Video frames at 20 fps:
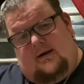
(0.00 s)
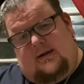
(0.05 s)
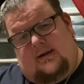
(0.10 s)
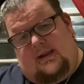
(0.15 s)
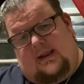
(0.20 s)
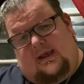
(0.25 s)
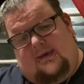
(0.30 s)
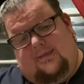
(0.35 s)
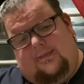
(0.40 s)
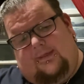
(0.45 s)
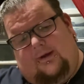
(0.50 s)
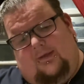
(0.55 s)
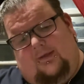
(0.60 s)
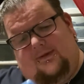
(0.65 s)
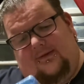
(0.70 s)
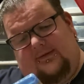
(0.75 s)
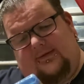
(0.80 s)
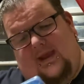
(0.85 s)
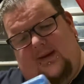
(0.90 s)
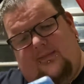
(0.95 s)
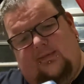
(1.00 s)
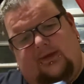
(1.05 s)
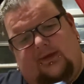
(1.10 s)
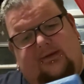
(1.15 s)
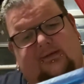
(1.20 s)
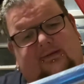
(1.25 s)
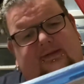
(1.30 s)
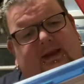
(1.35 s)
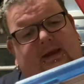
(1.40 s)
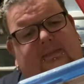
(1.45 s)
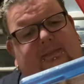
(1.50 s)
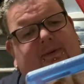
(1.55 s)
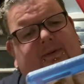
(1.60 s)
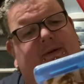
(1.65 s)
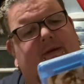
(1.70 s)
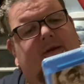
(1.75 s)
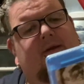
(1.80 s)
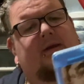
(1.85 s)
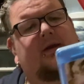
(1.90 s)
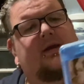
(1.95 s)
I thought this came with a slip.
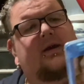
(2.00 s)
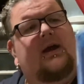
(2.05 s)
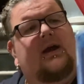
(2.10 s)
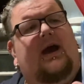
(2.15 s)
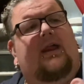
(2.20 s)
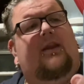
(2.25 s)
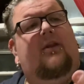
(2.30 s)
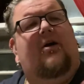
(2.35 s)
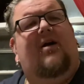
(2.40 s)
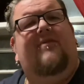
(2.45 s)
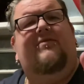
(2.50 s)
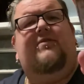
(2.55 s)
I don't know, I'll have to